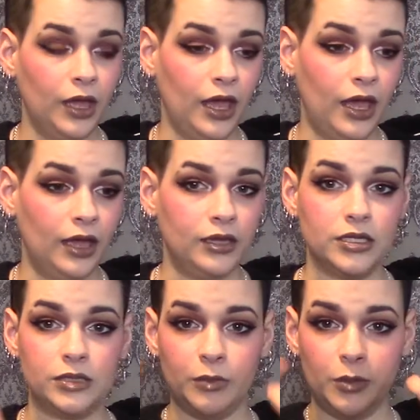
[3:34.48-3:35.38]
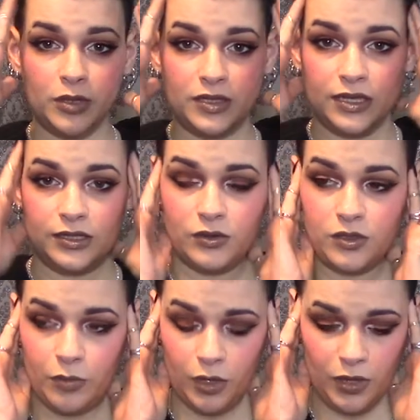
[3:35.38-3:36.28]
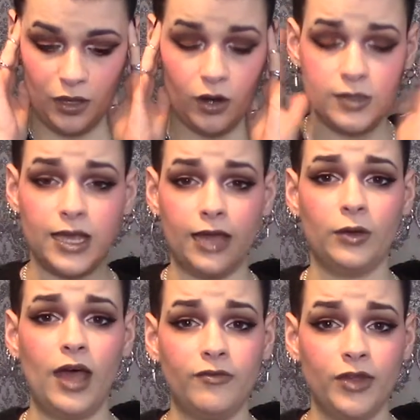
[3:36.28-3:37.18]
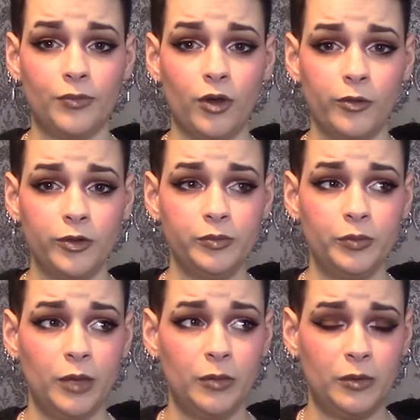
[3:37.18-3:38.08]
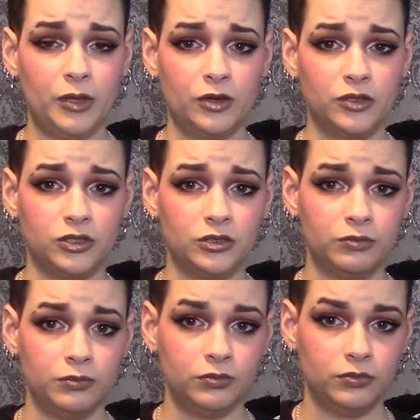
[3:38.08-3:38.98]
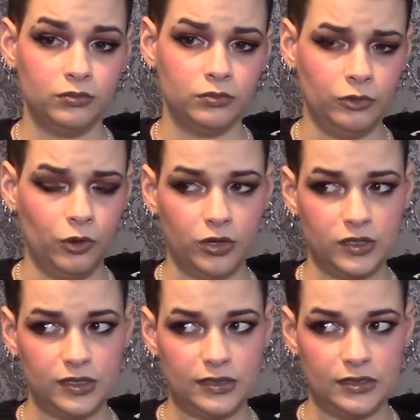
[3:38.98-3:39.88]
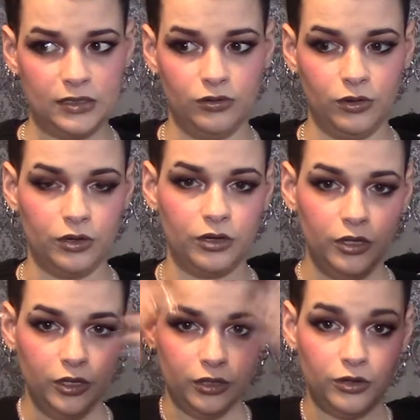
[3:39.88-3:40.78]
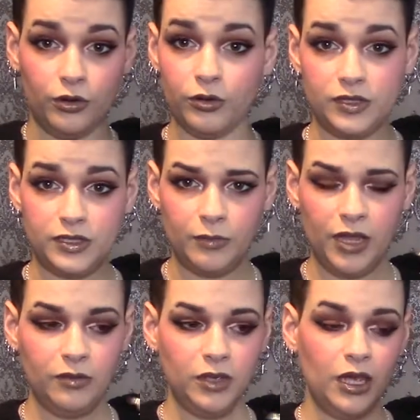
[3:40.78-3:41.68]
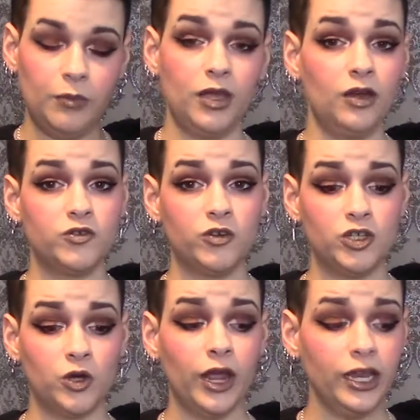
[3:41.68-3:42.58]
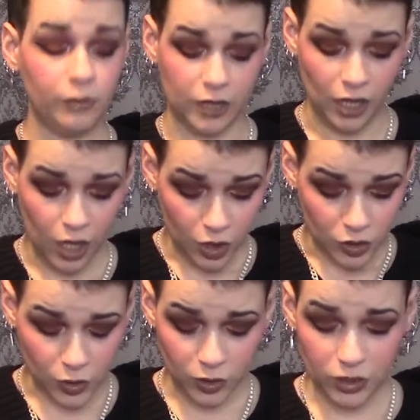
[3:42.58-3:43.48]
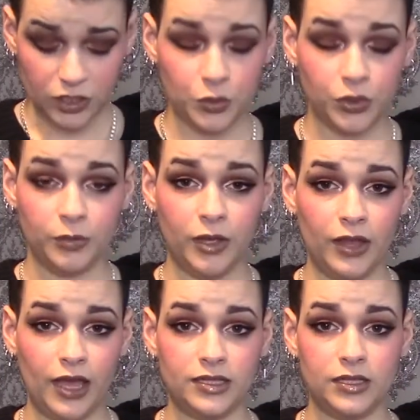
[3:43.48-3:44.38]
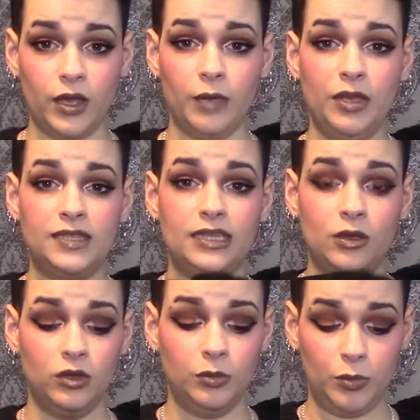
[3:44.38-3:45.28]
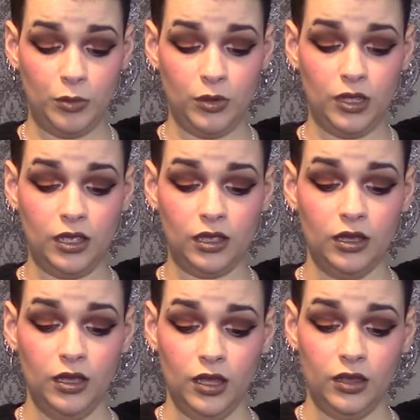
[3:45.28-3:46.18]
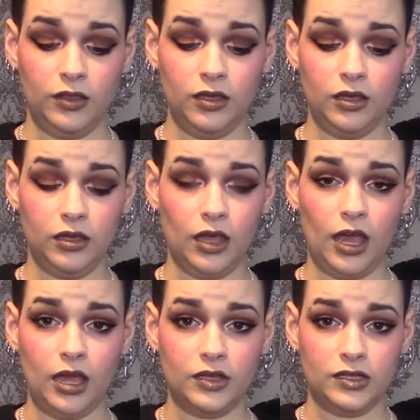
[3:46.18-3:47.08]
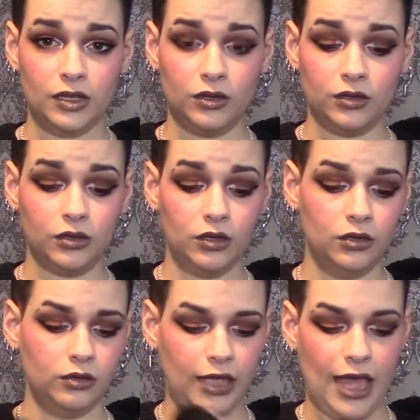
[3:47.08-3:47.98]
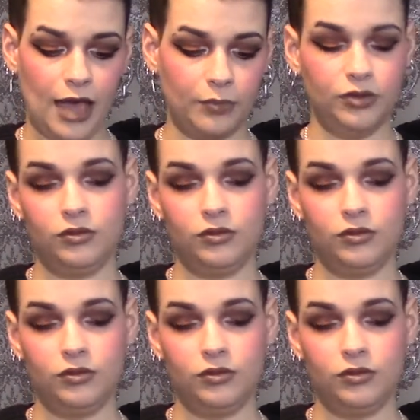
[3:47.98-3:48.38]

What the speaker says: and maybe set down some baby hairs. I don't have that problem. My baby hairs are non-existent, or you're not going to see them anyway, and my hair's really short anyway, so I don't need to worry about that. So I'm basically going to be putting the skull cap,